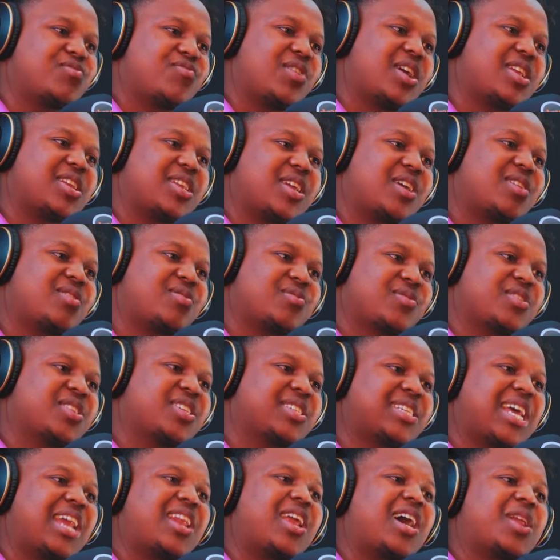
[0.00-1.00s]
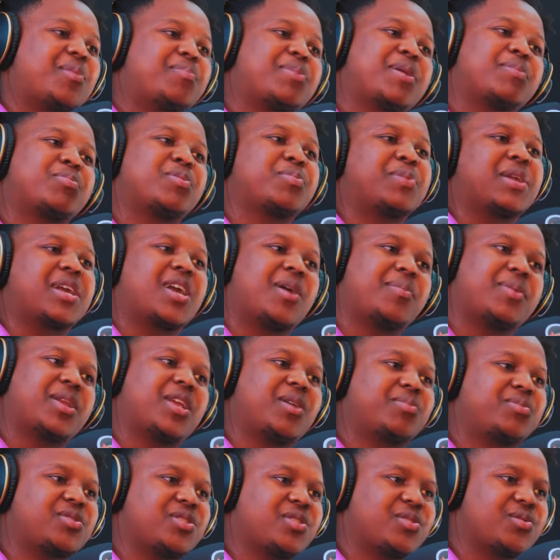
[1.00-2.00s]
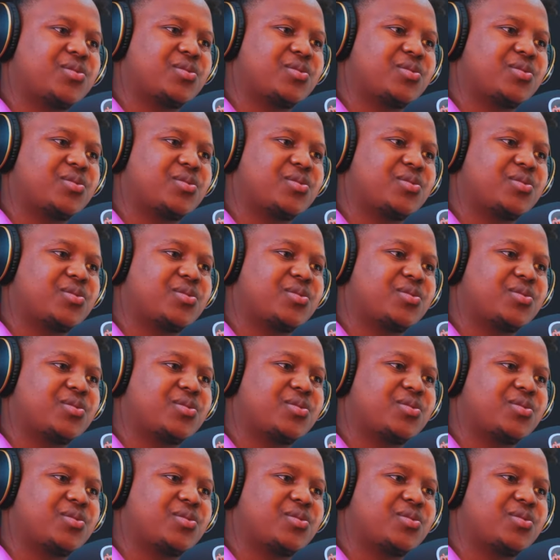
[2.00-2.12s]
me right now because a lot of people be coming up to